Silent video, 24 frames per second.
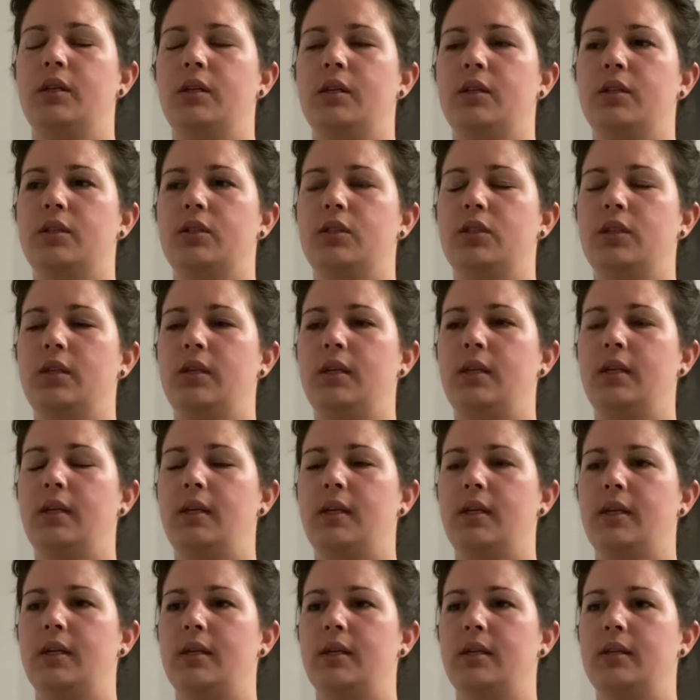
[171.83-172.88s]
she
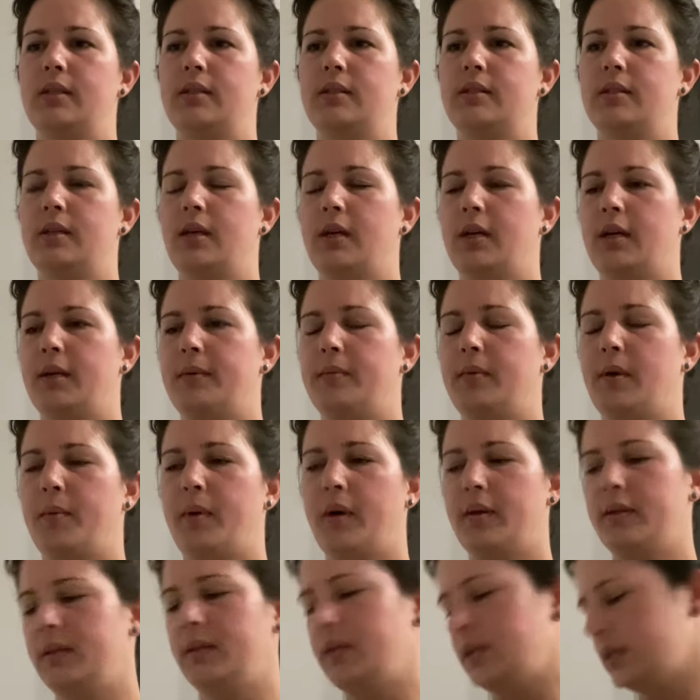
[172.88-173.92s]
is,
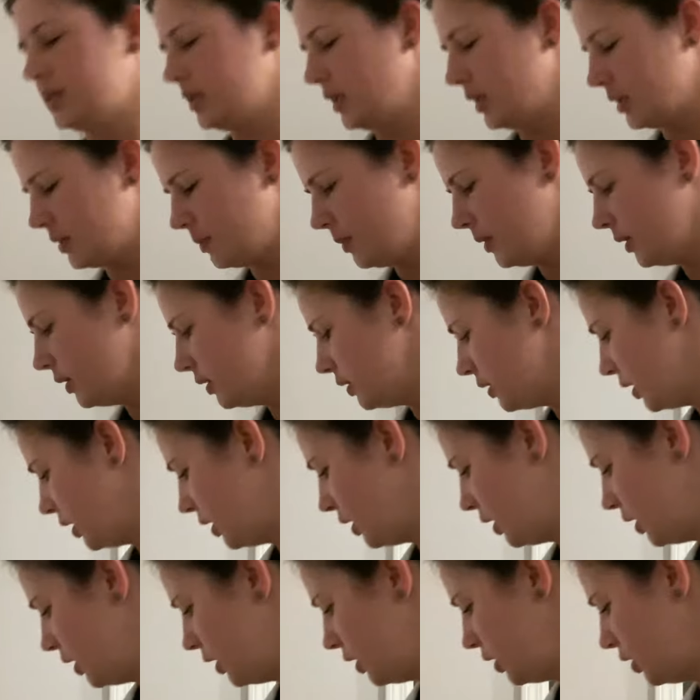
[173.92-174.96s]
upon the assessment,
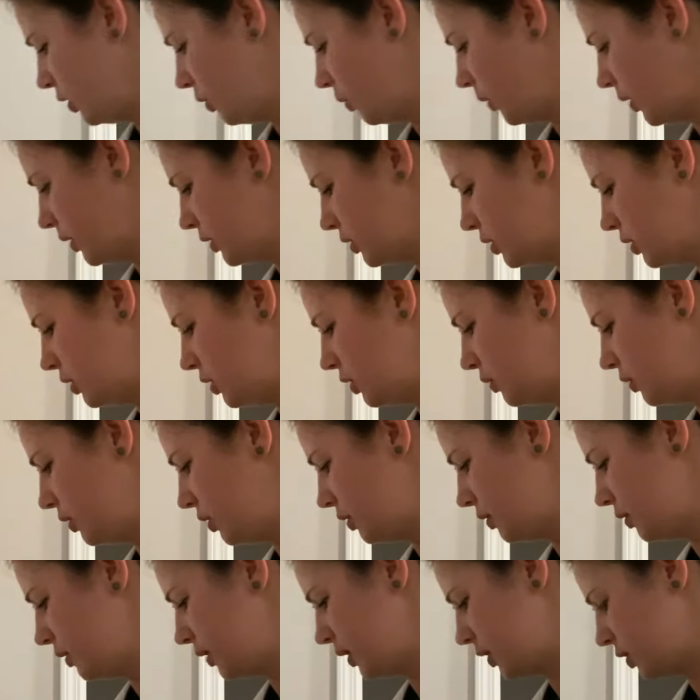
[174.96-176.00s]
you want to do
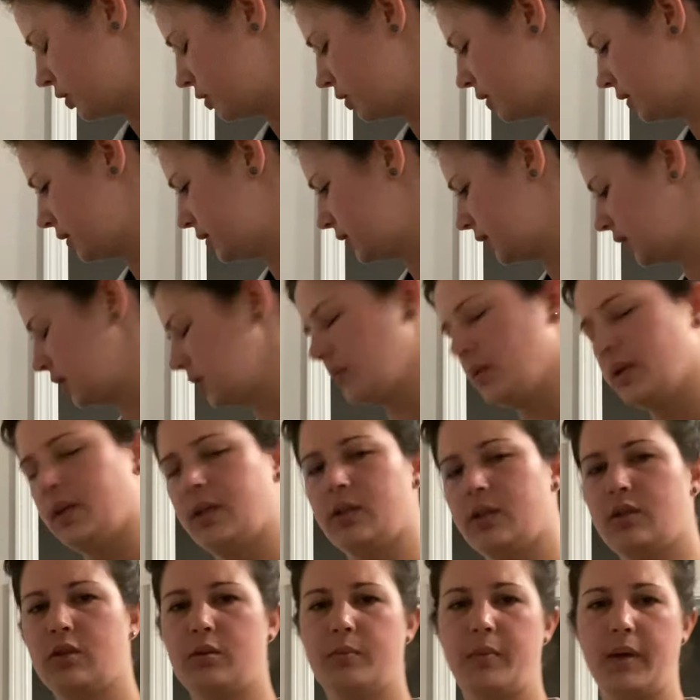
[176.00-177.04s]
your initial assessment,
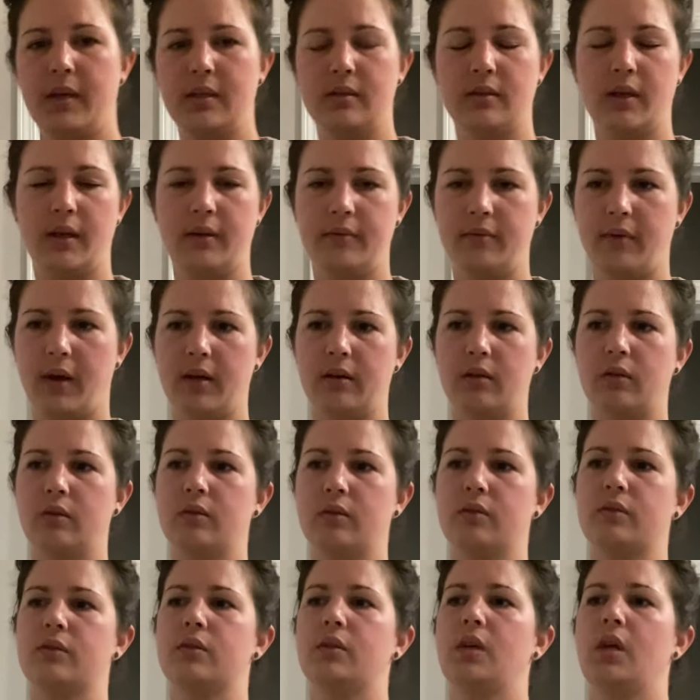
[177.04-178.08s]
get your baseline
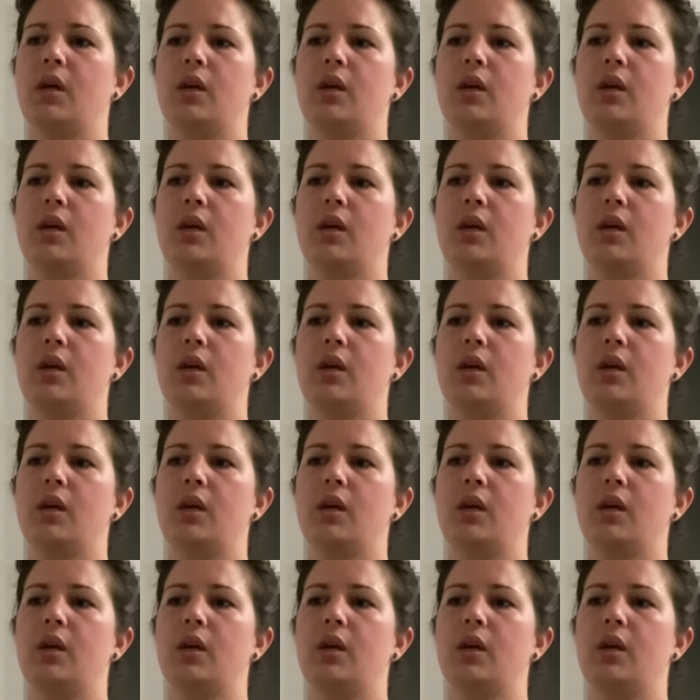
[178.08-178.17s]
vitals.